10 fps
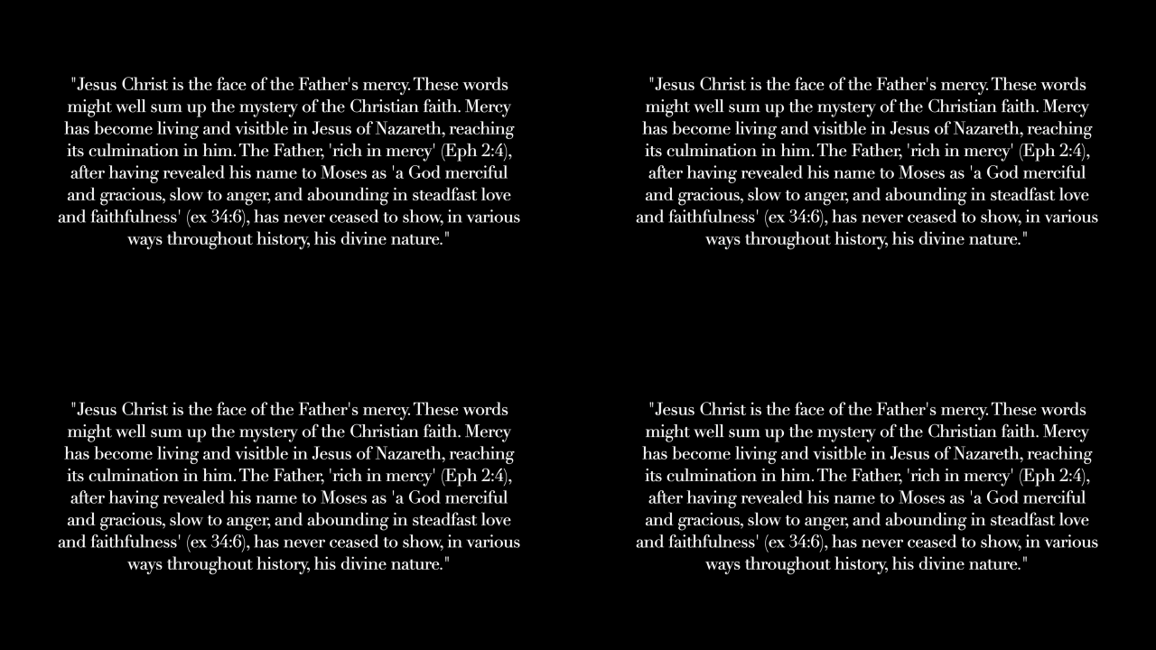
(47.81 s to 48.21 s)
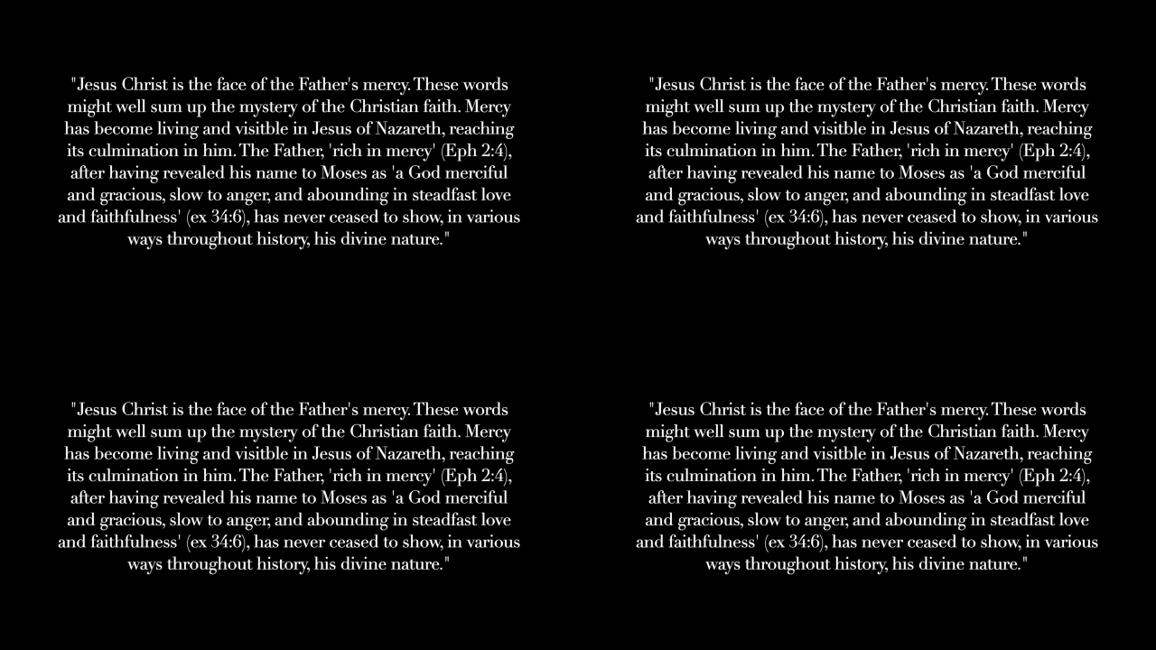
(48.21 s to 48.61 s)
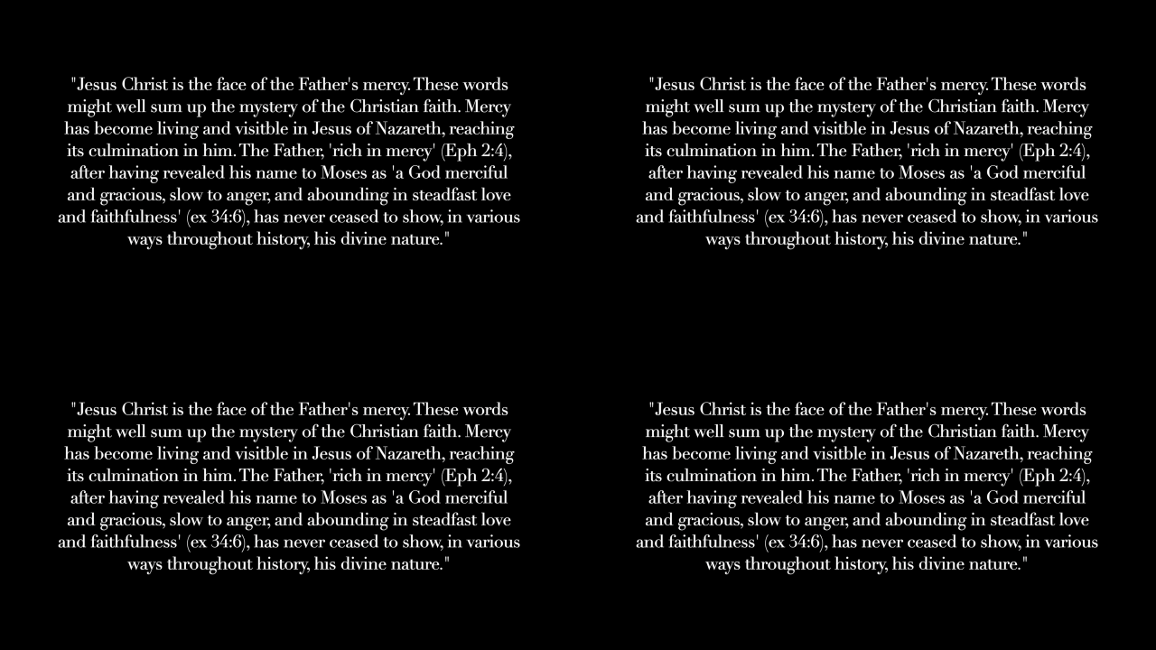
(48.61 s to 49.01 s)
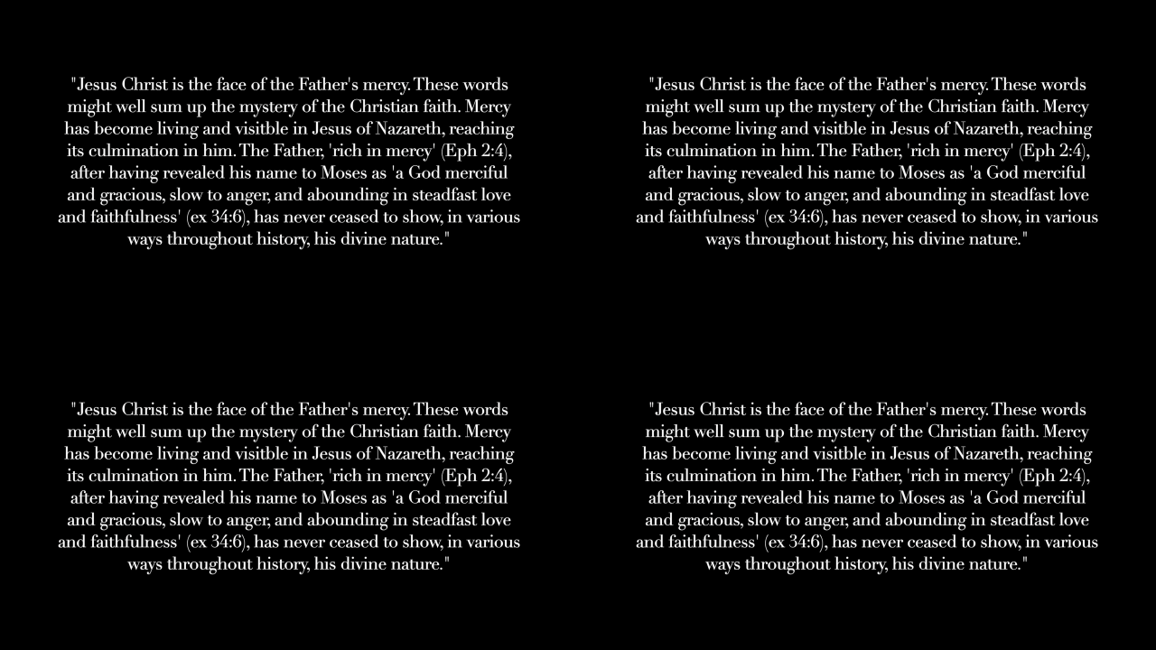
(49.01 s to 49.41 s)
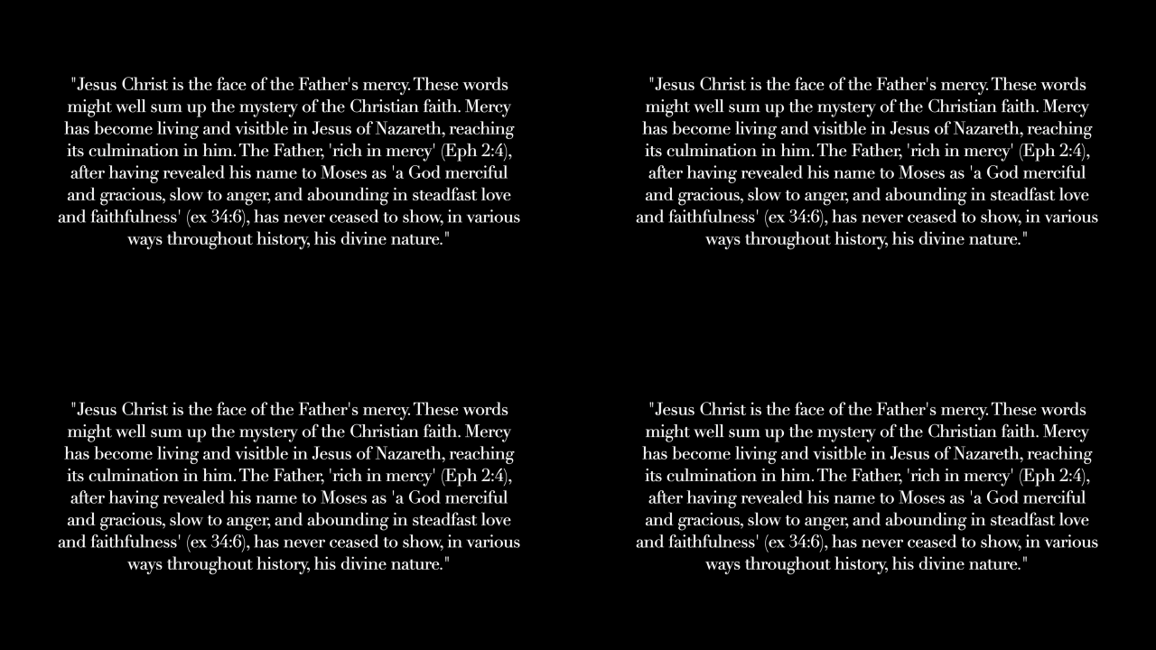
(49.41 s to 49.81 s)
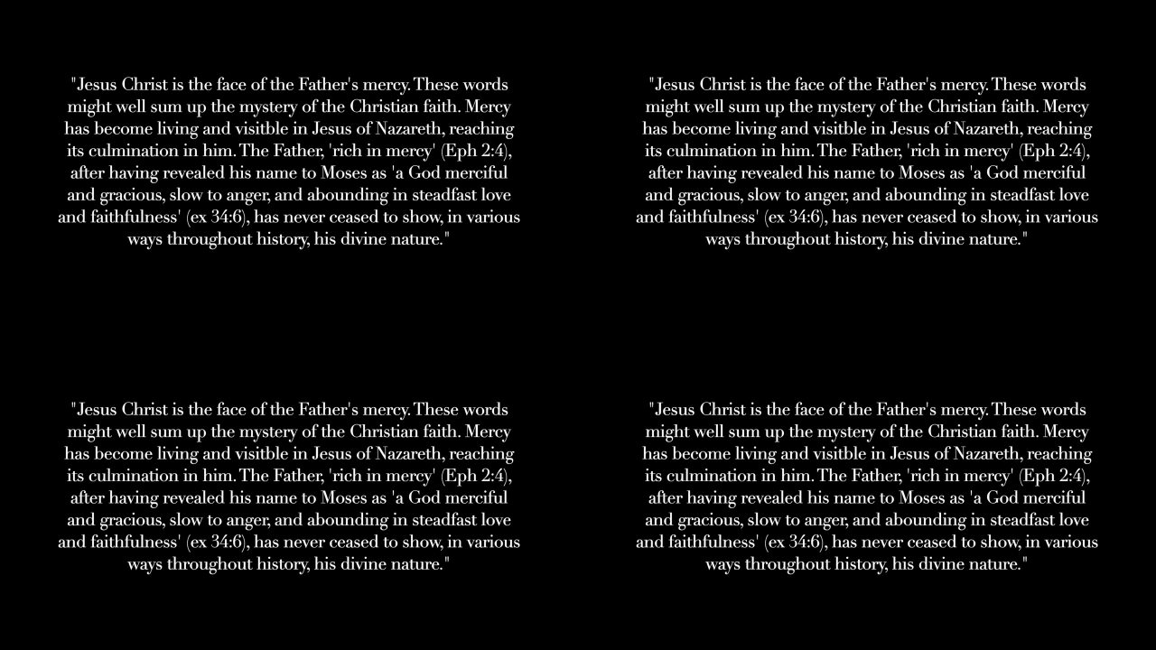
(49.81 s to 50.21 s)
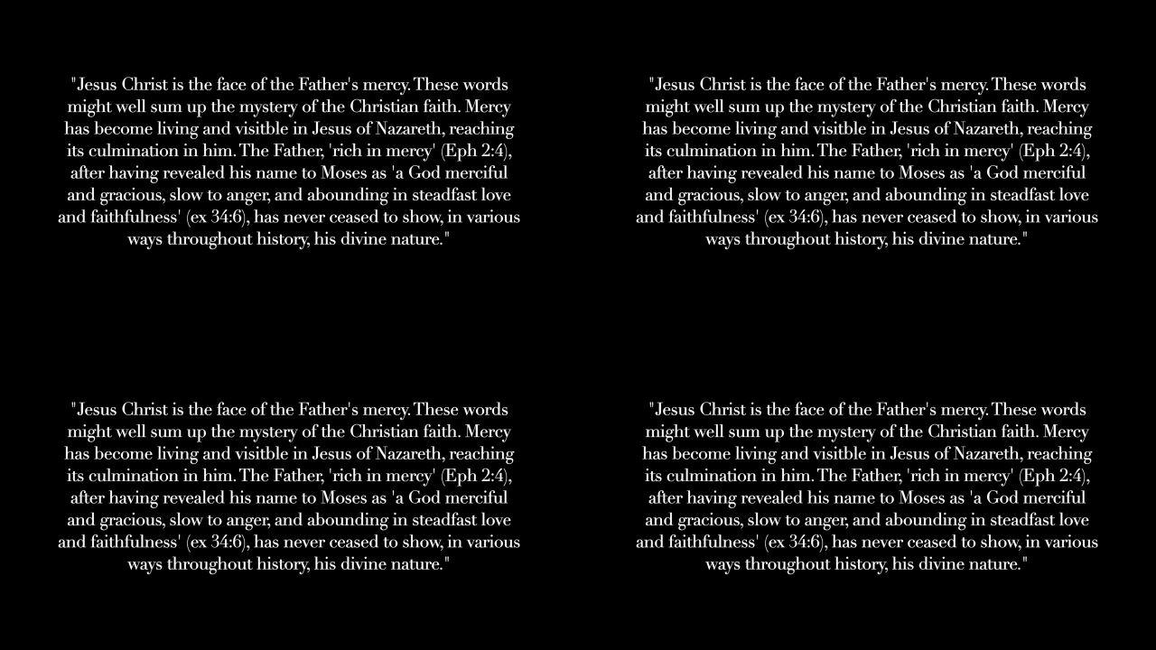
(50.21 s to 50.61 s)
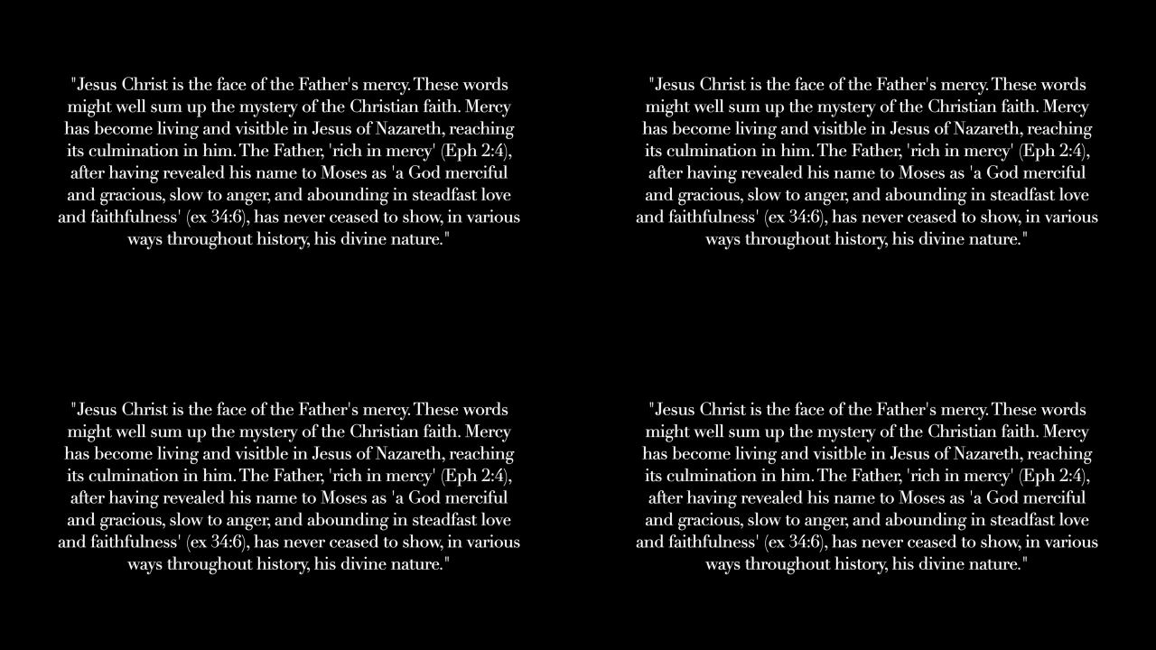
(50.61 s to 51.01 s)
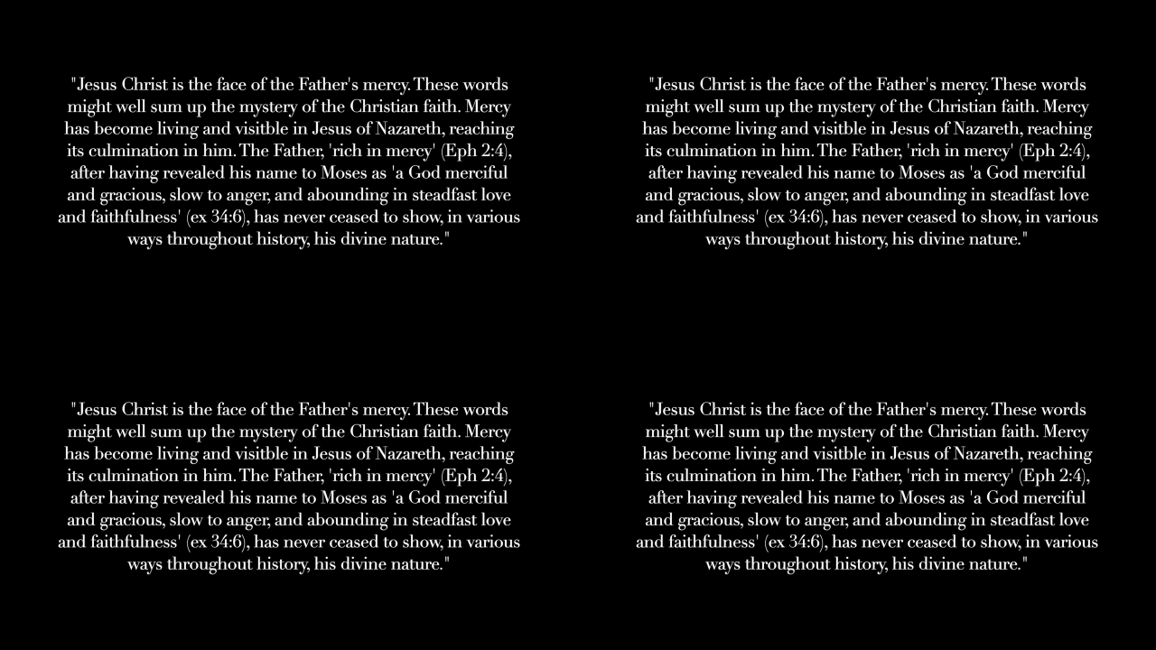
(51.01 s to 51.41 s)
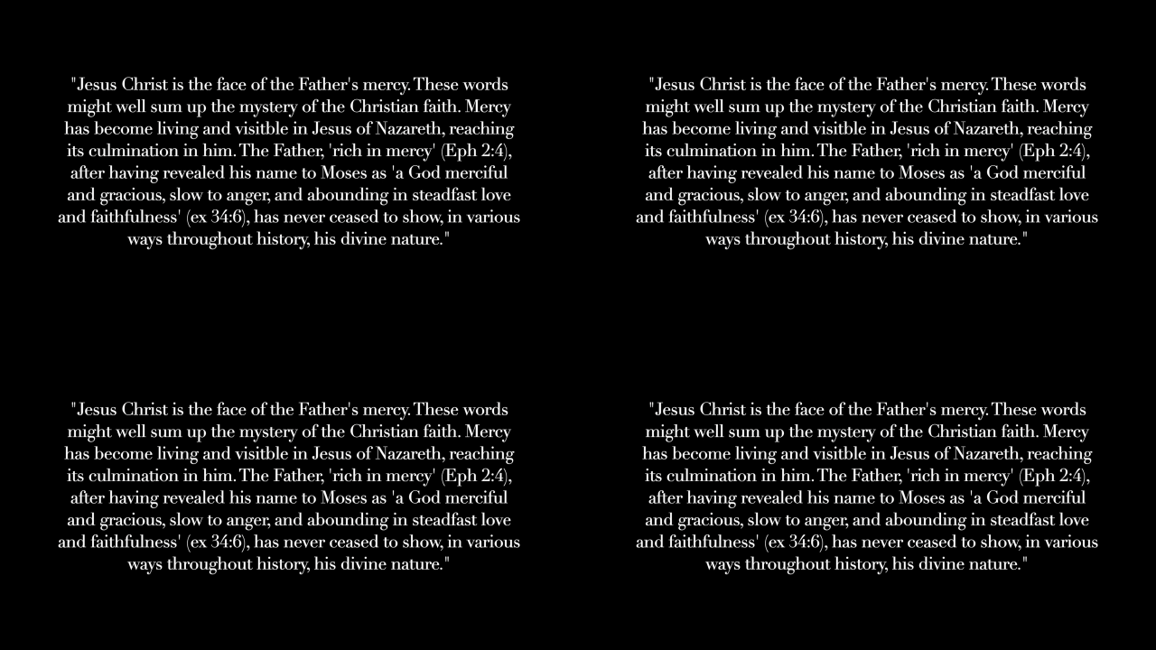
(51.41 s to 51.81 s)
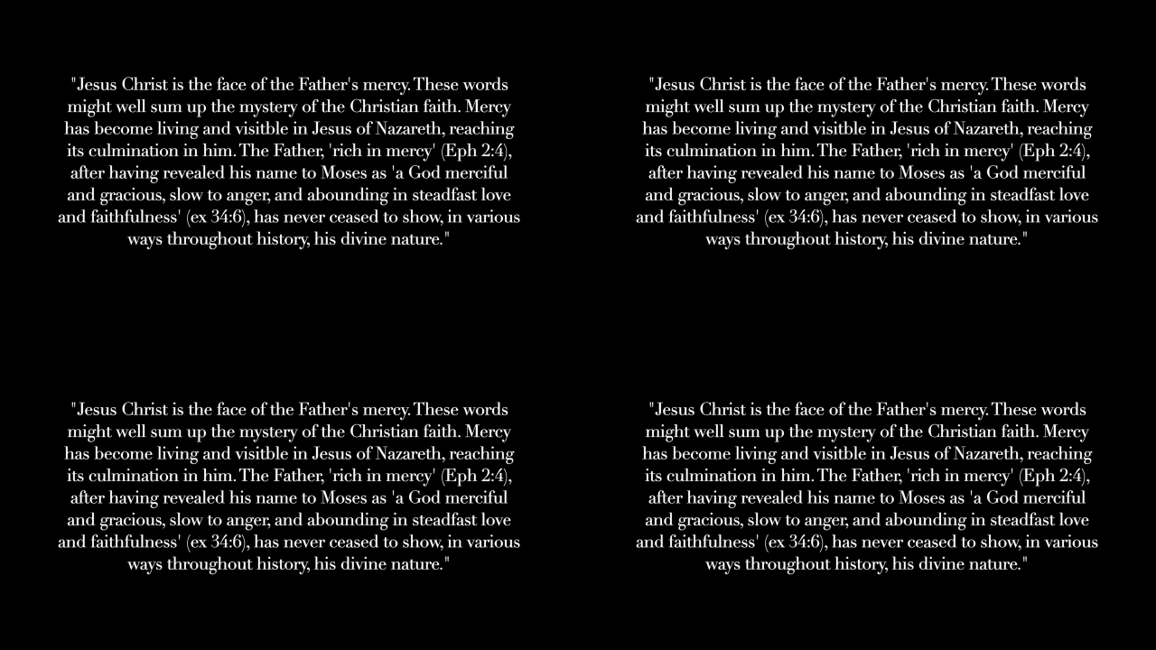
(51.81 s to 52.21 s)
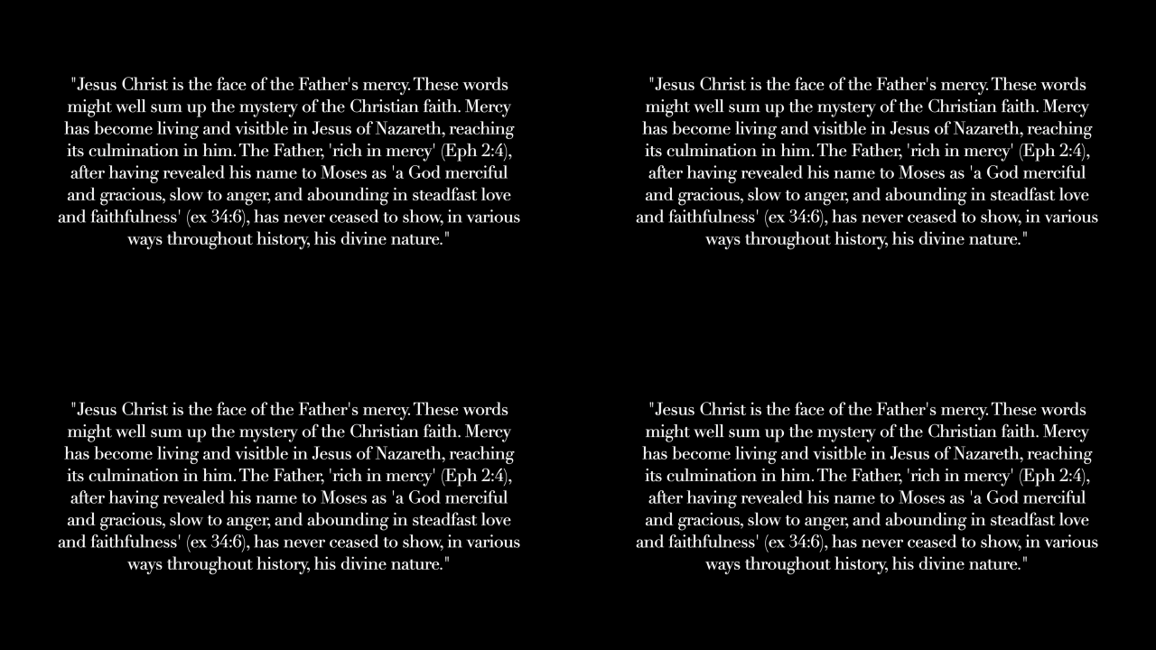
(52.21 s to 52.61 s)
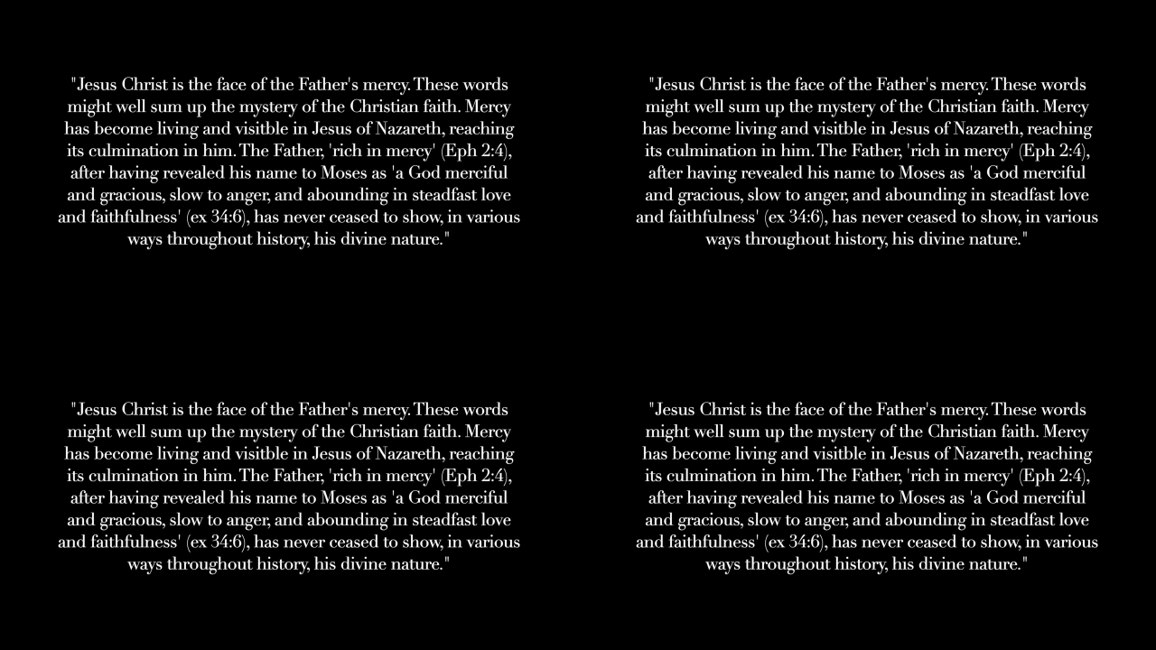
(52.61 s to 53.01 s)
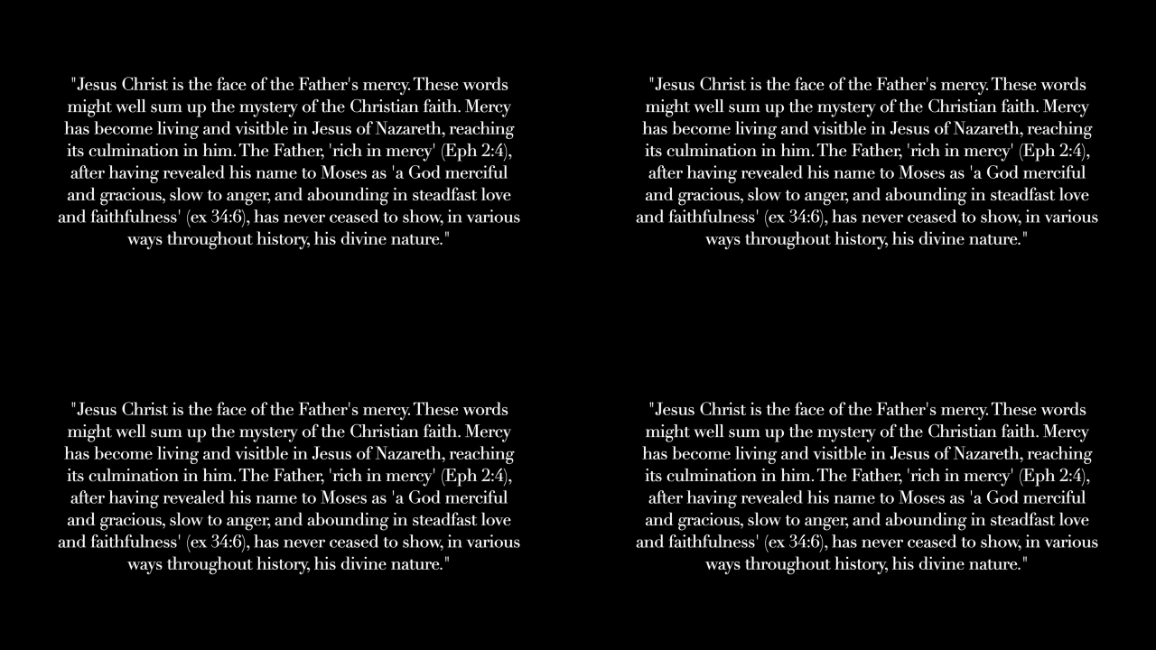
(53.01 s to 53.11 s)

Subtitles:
Nobody's mouth can be seen.